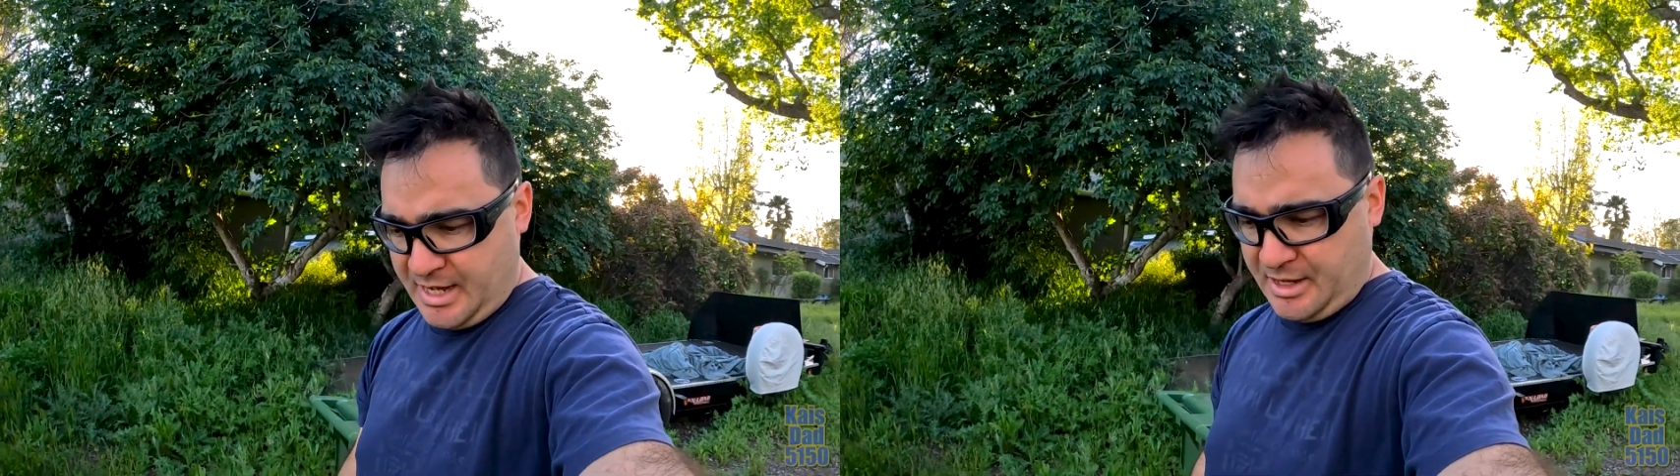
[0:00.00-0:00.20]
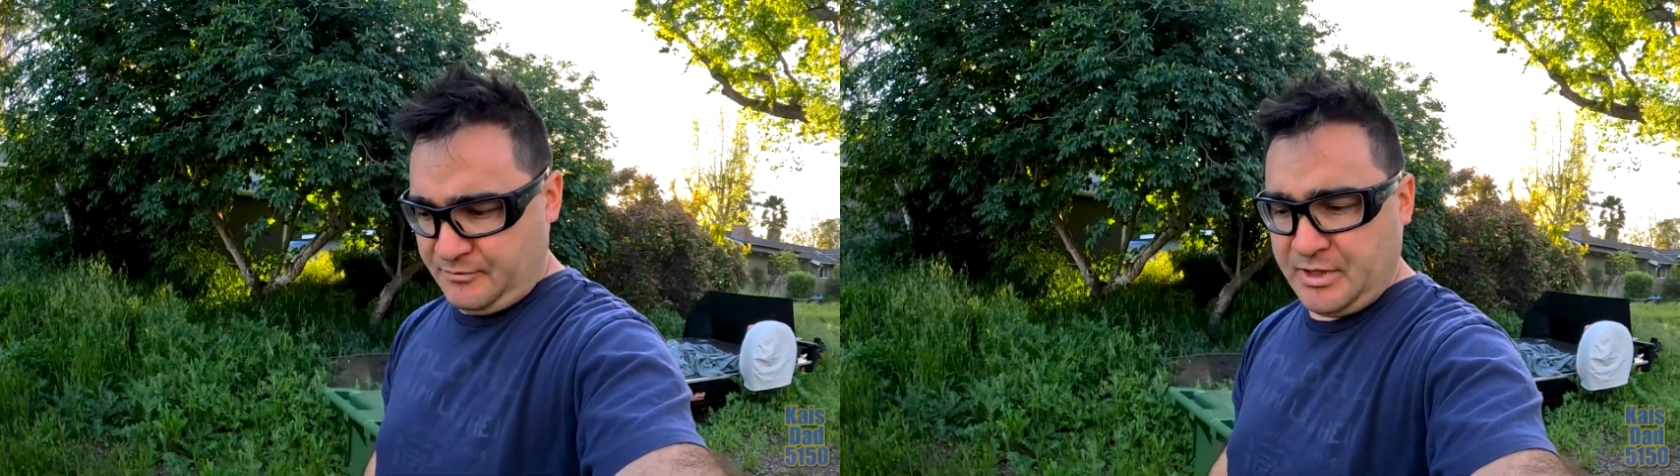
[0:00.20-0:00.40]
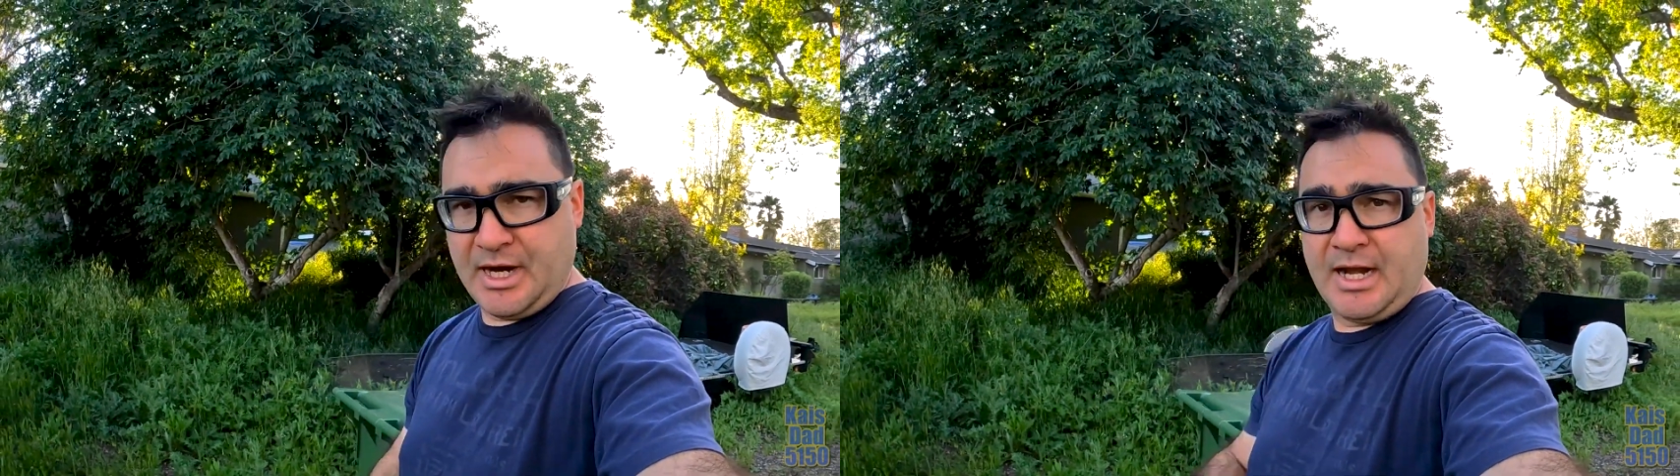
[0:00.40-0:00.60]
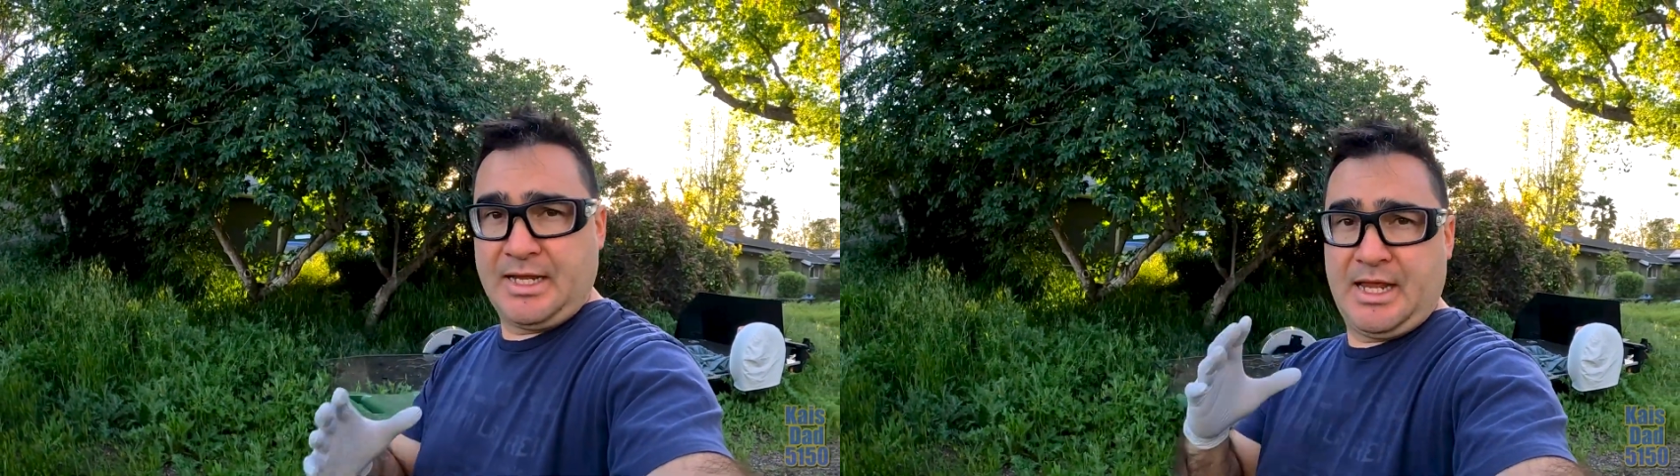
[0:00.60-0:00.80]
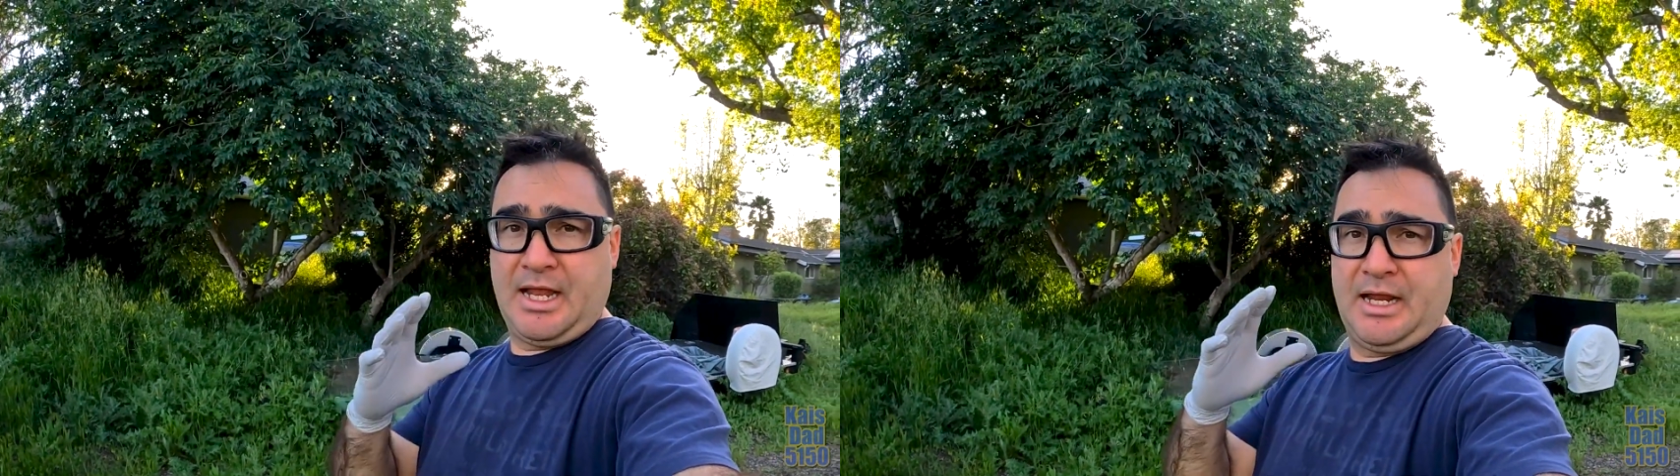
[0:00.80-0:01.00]
and we got
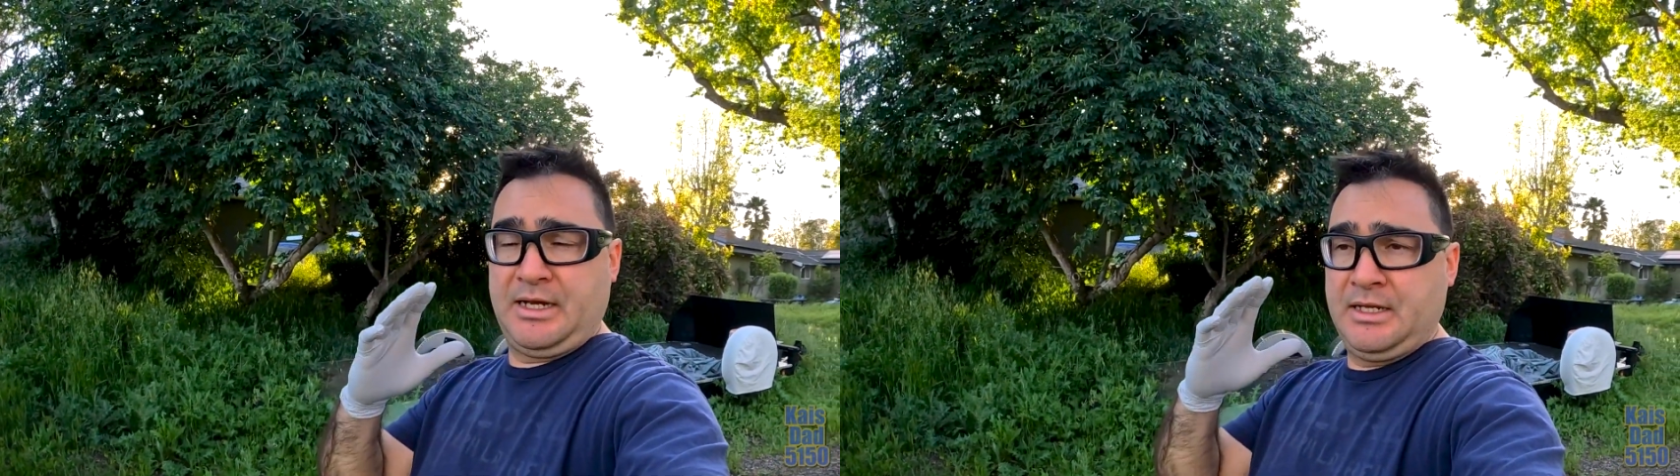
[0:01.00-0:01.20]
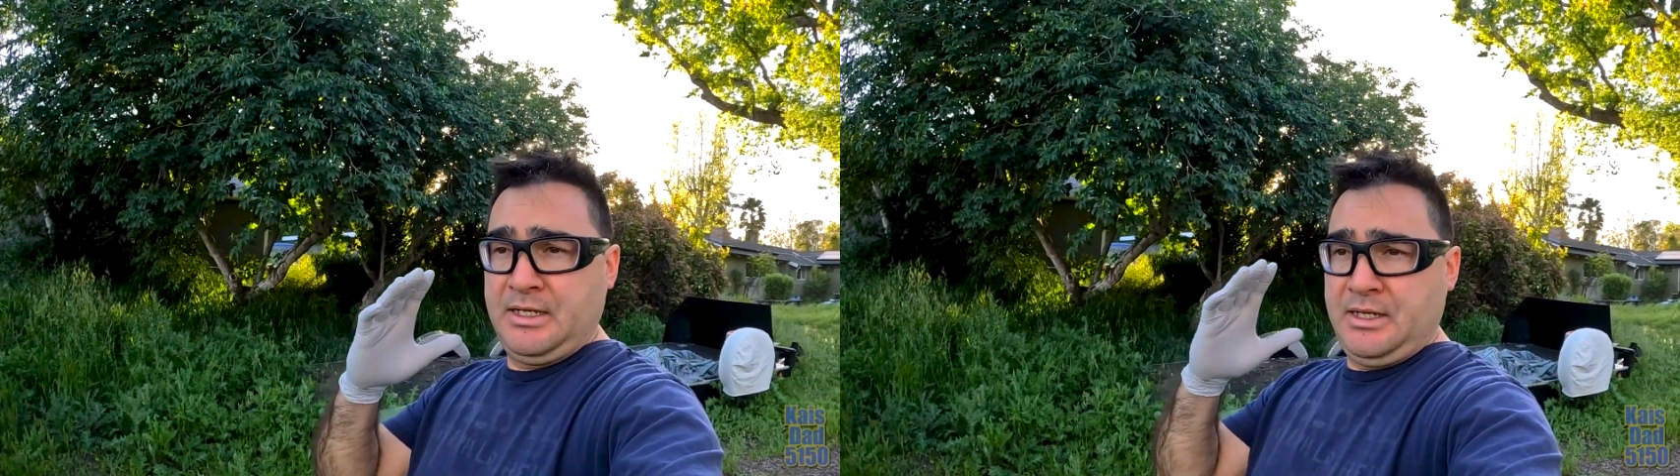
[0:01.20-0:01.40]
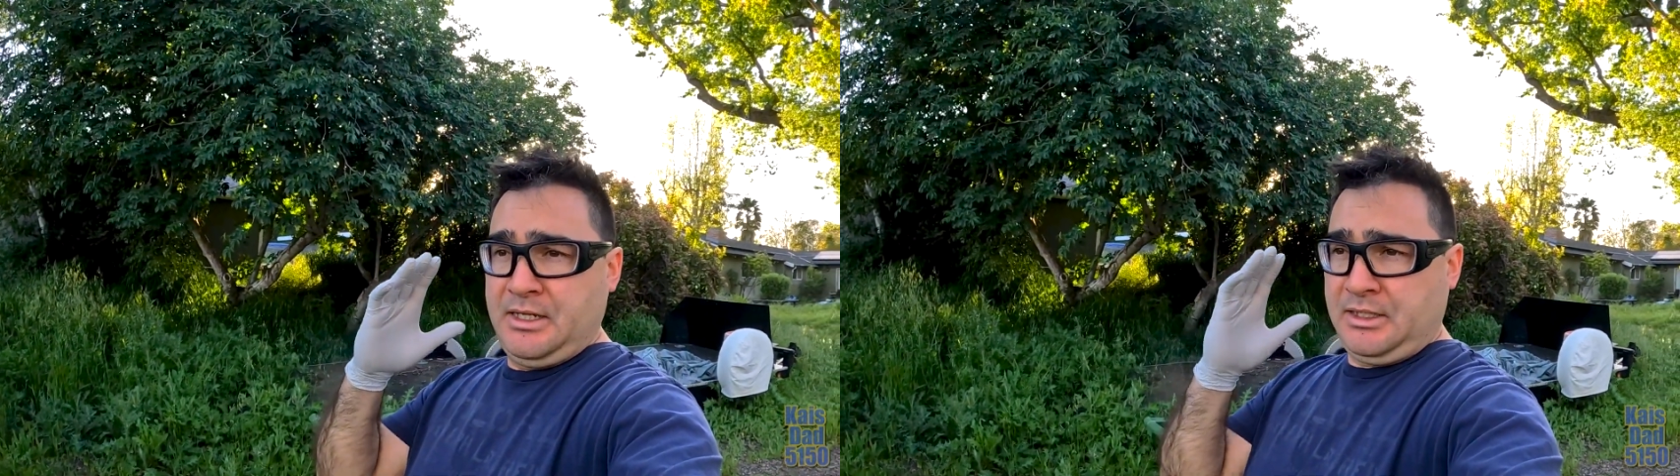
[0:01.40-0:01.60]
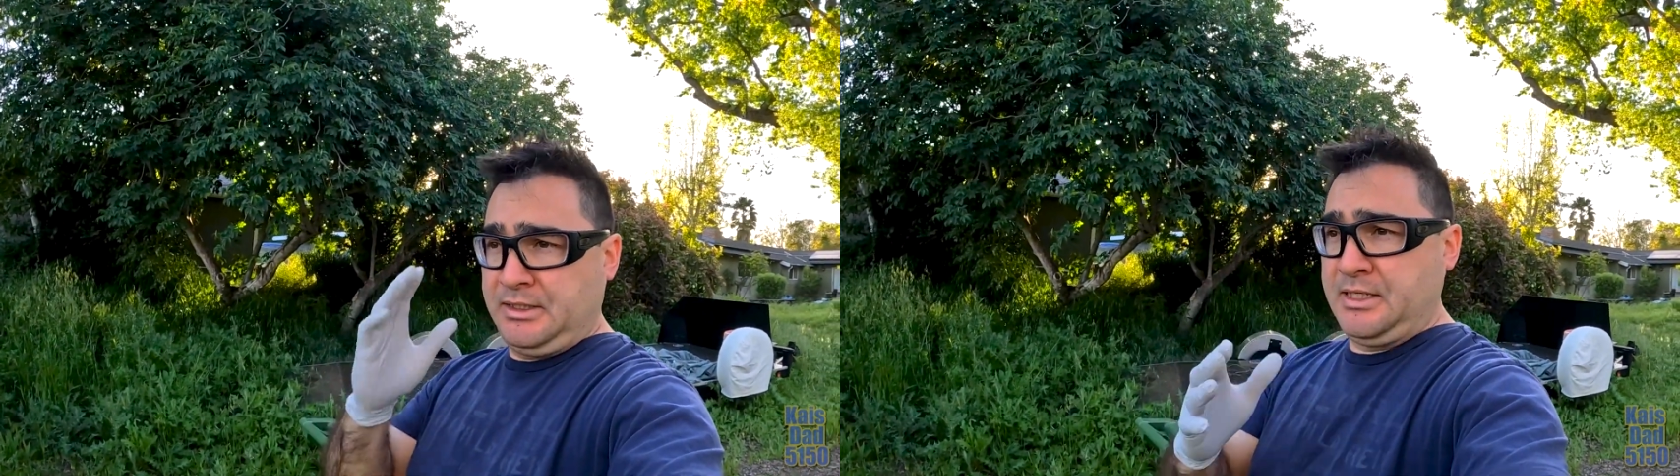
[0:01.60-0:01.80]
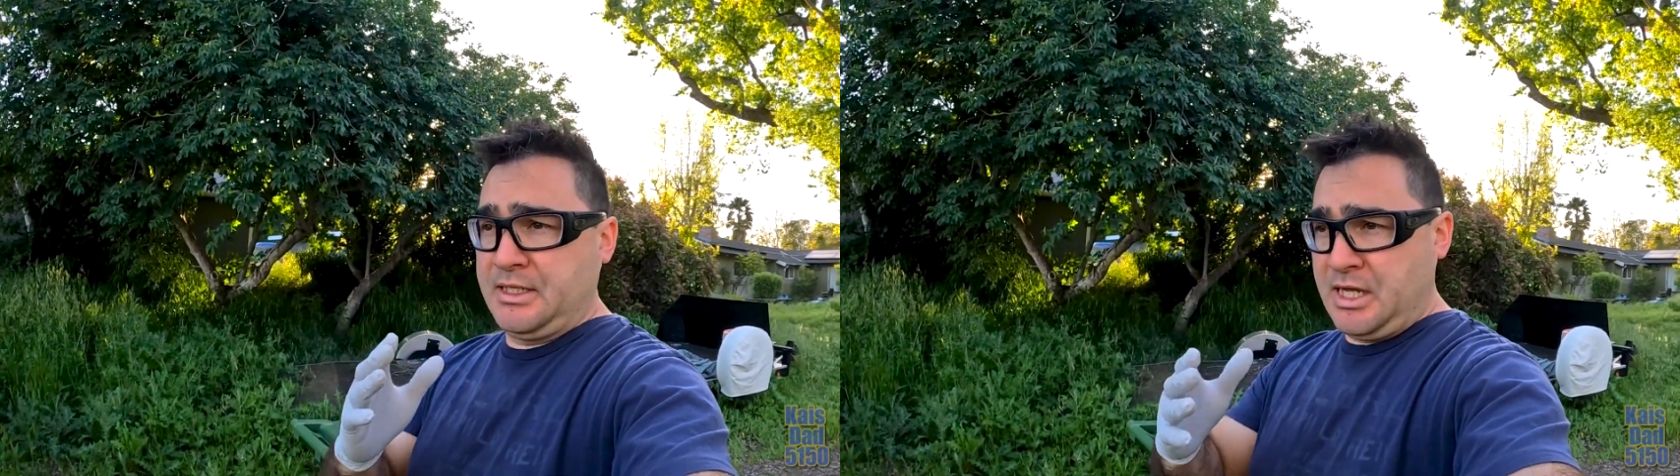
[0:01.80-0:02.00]
to get it
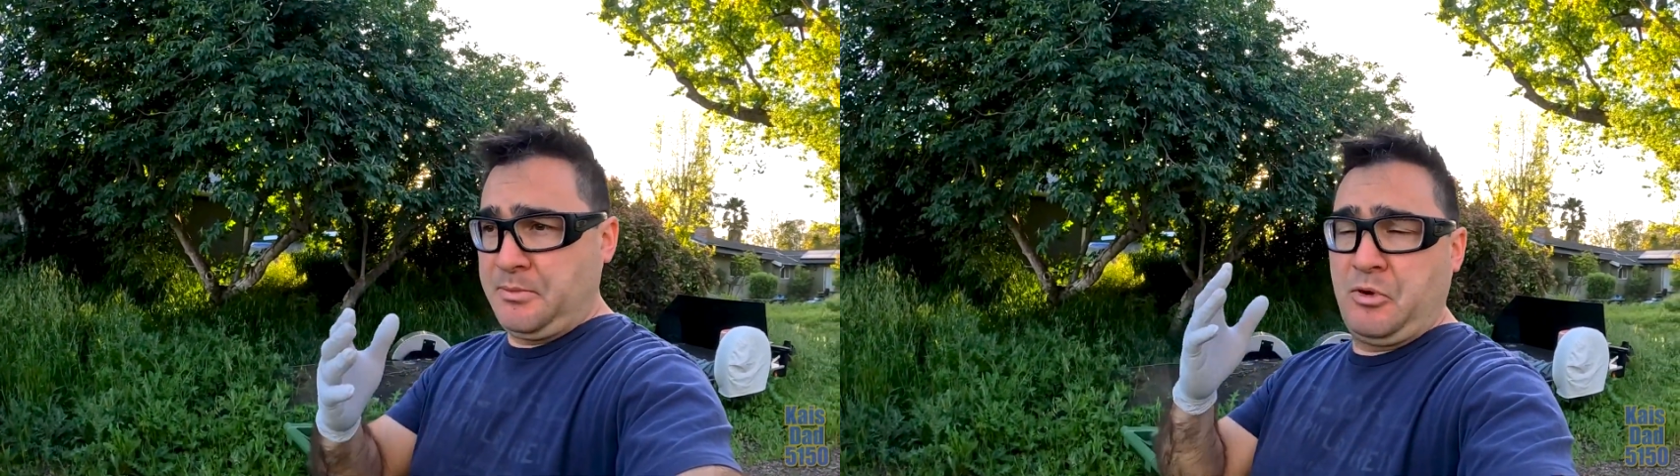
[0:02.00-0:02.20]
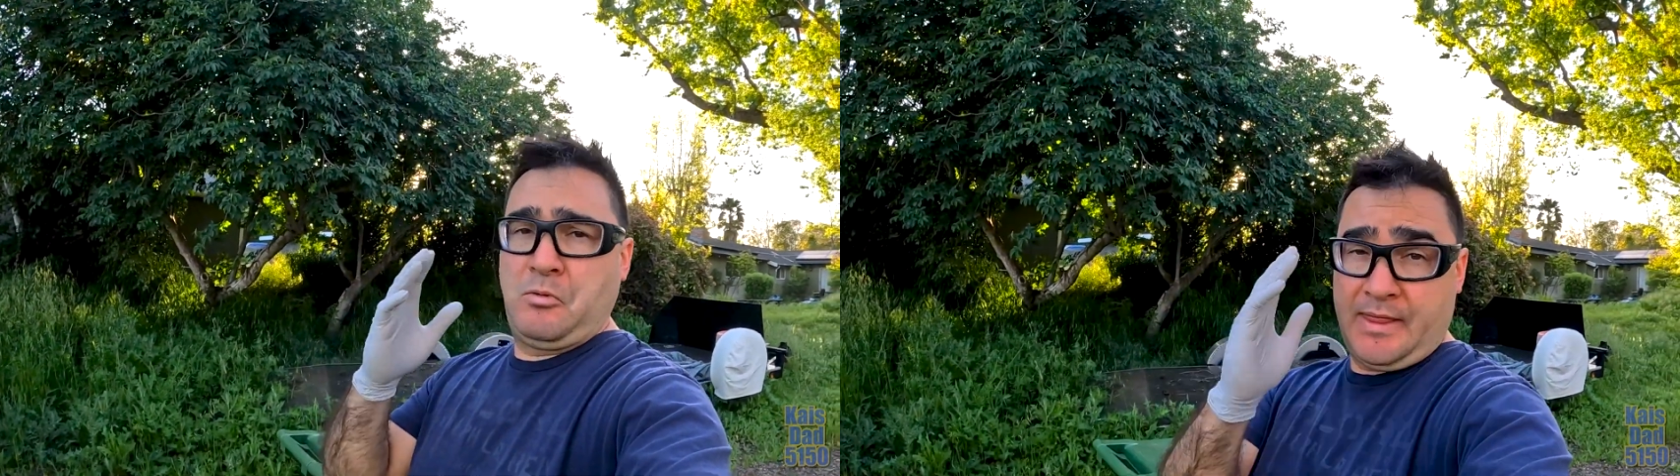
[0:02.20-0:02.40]
cleaned up.